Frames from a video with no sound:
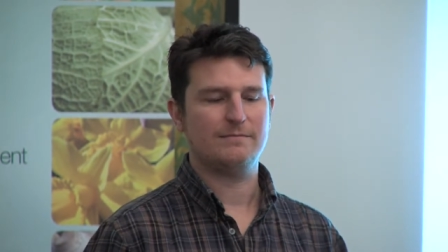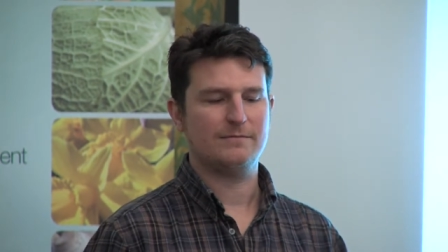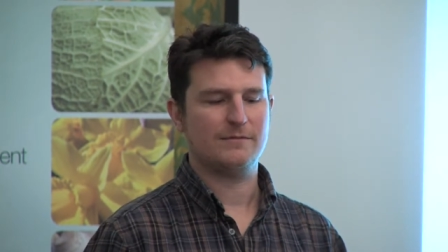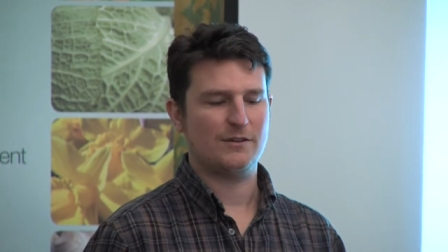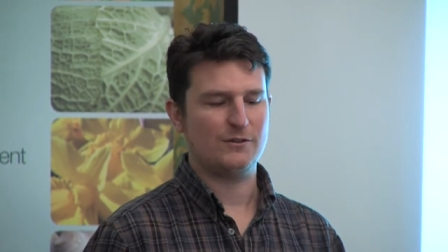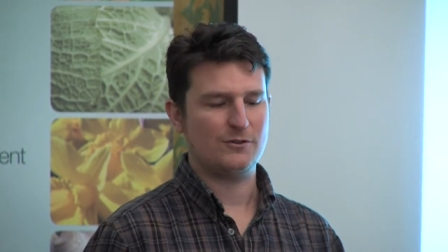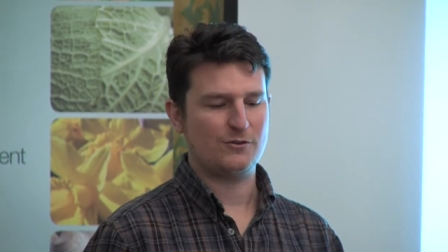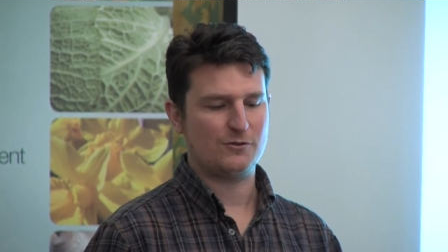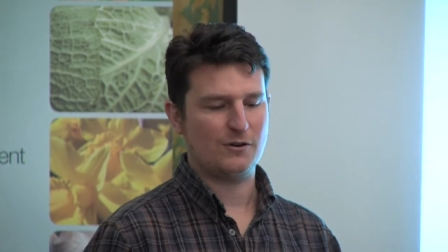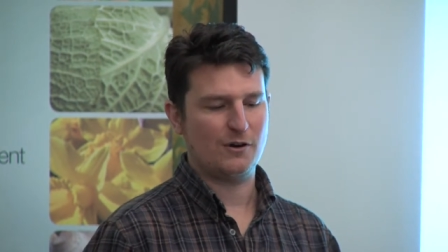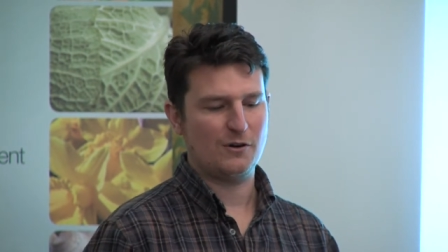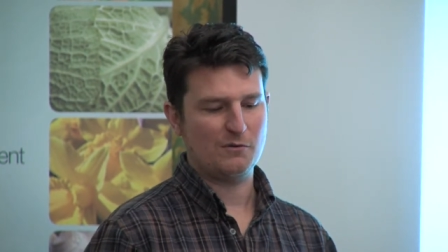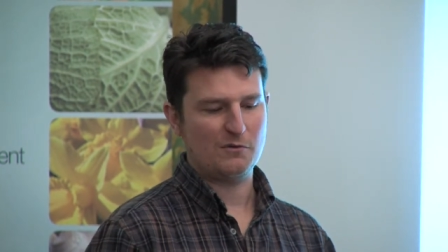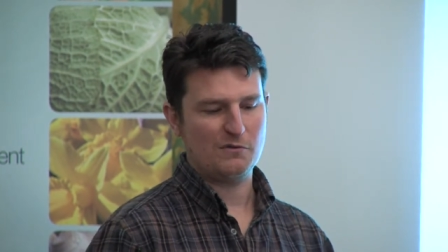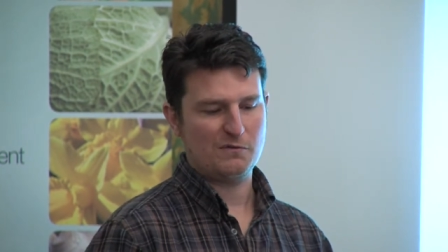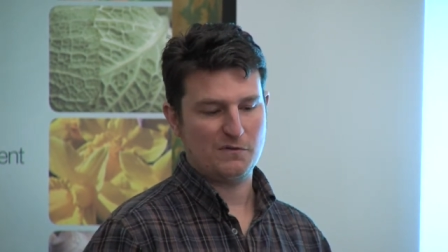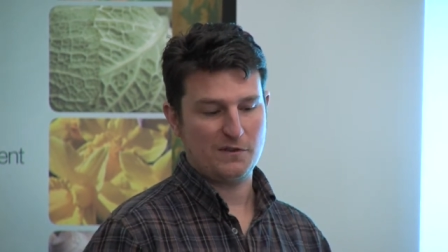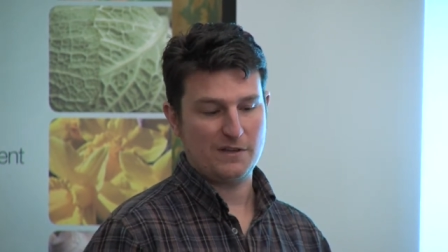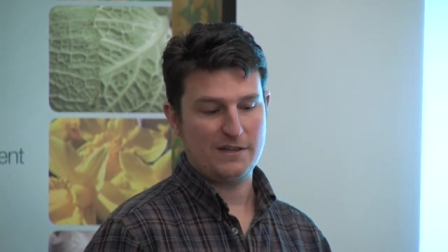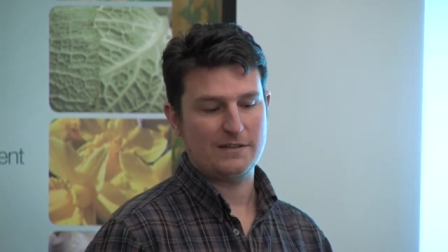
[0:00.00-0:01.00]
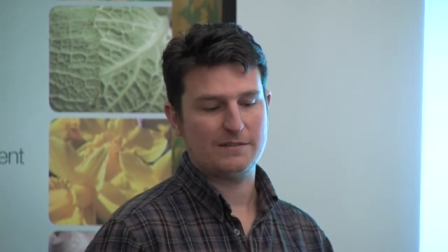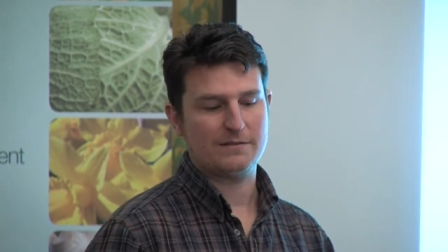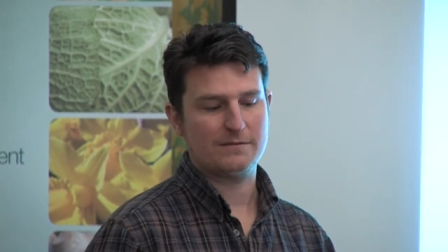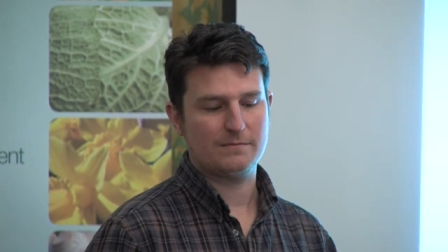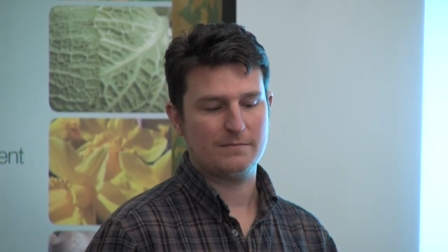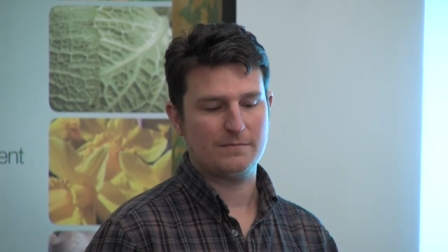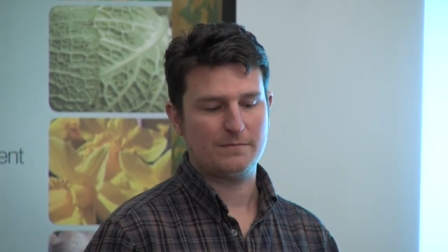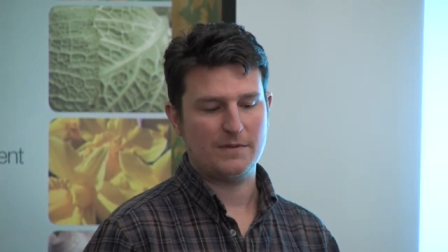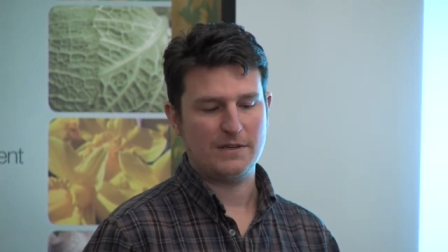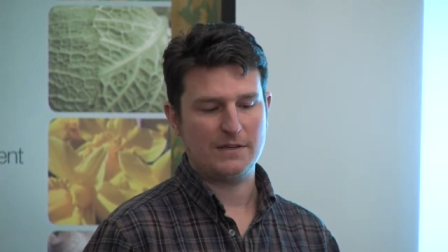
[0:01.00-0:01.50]
control of these
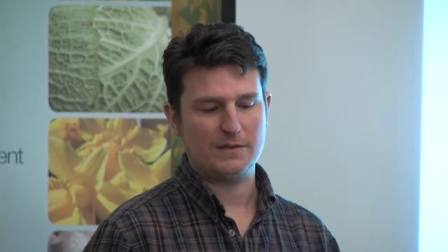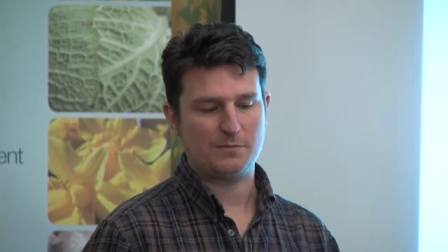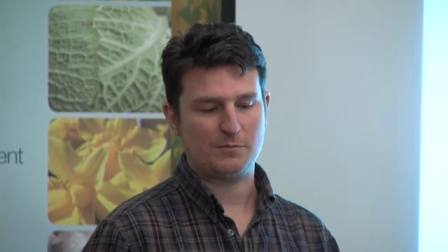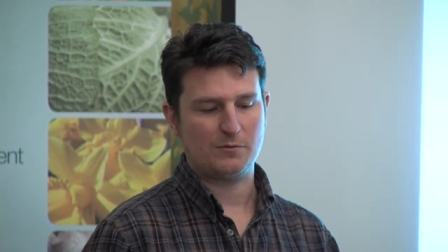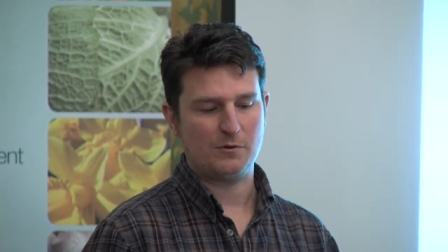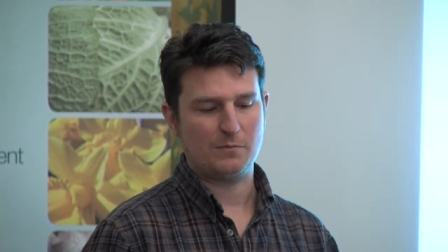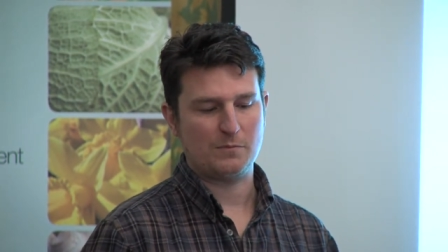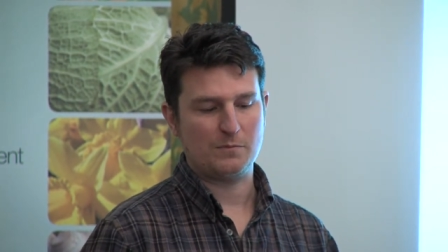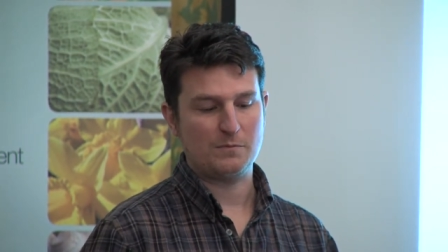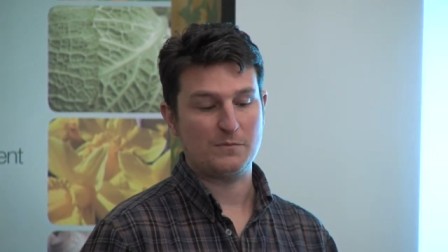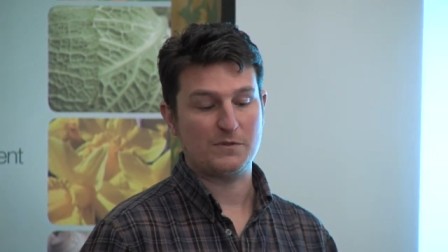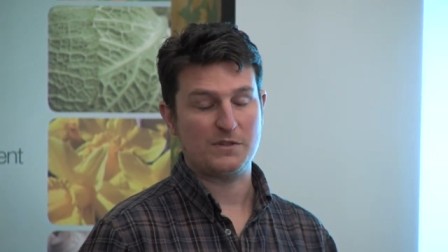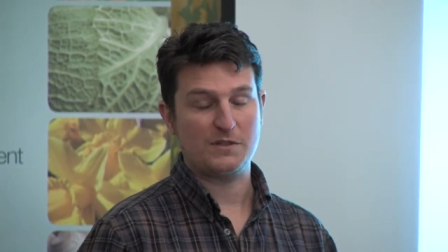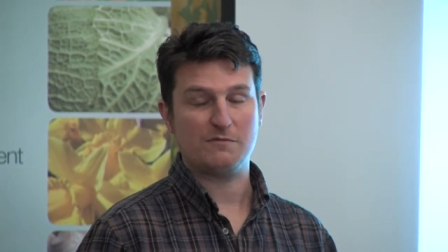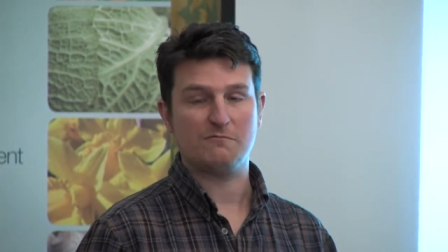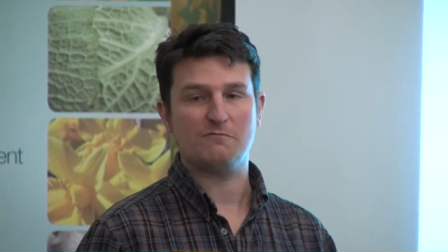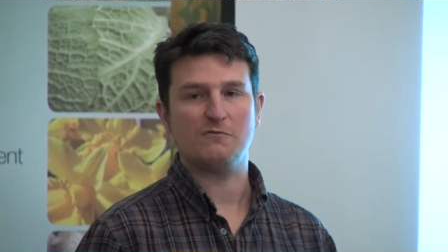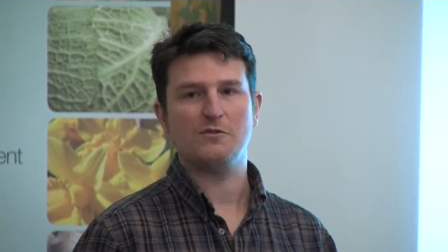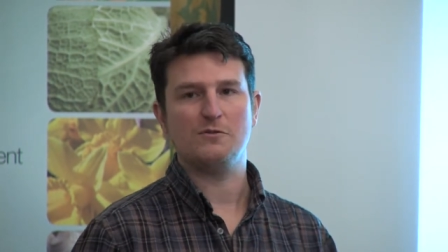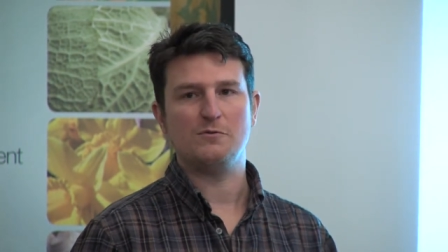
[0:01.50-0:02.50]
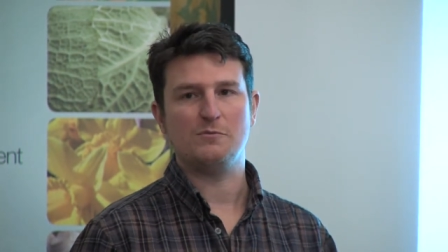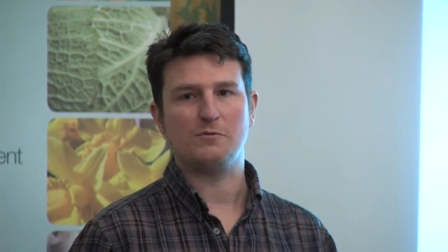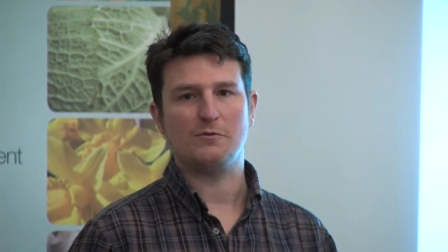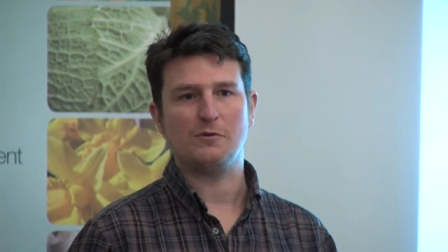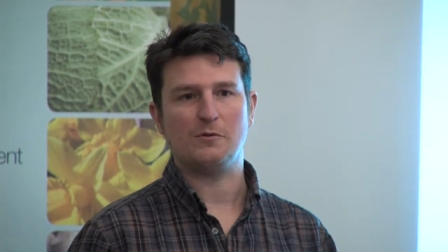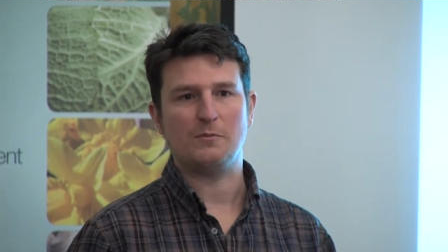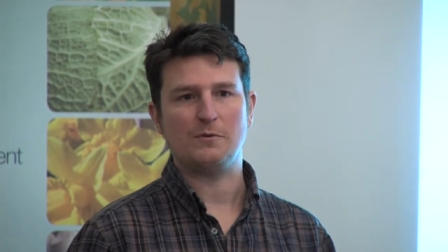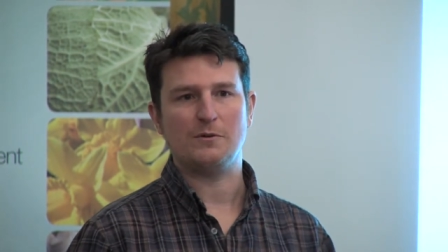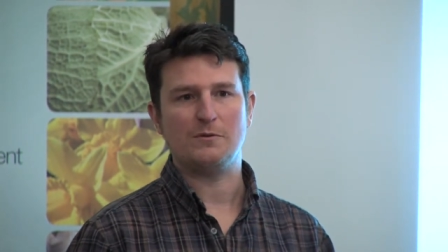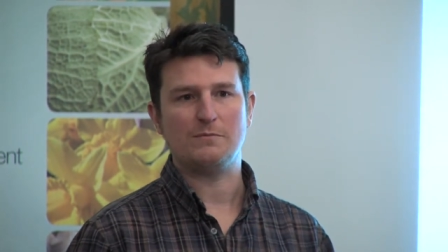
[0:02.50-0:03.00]
problems, these root
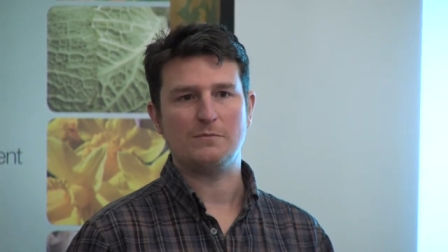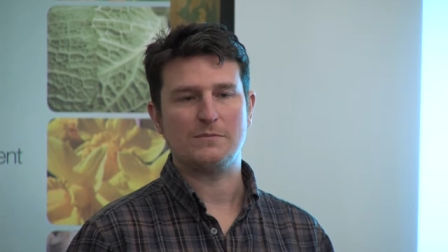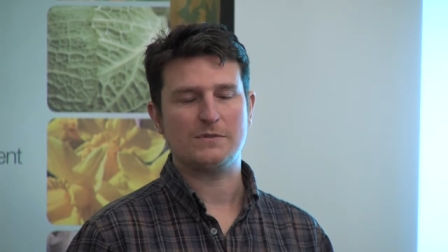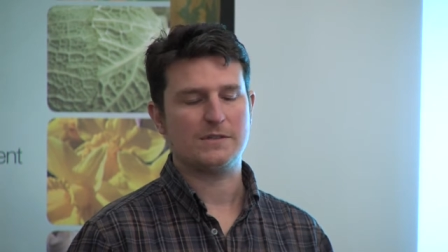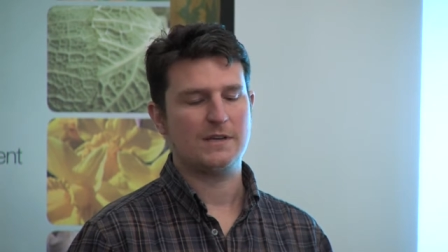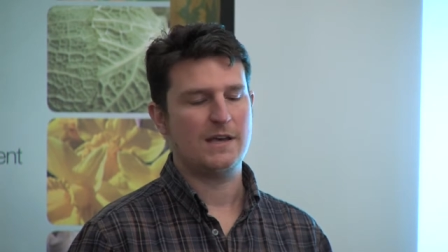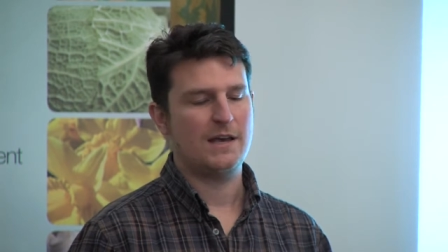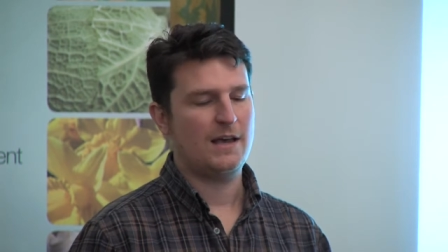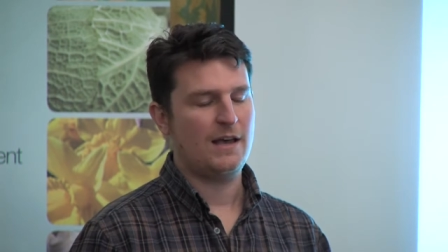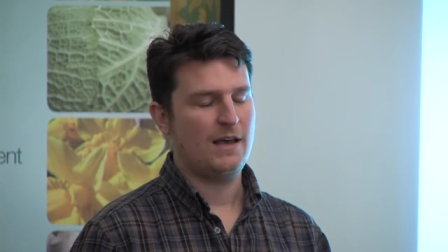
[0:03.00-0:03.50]
problems,